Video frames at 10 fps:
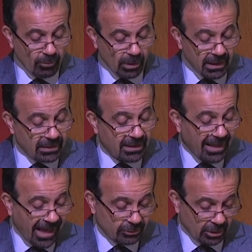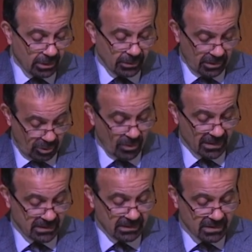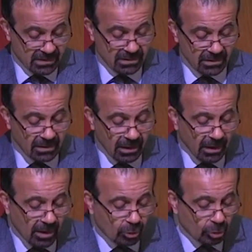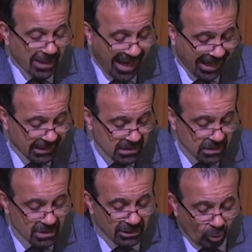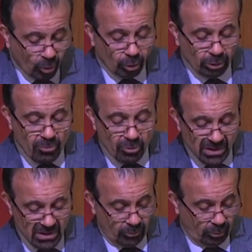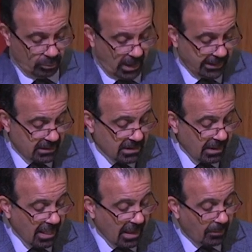wherein the latter, the US insisted, could access local municipal rights,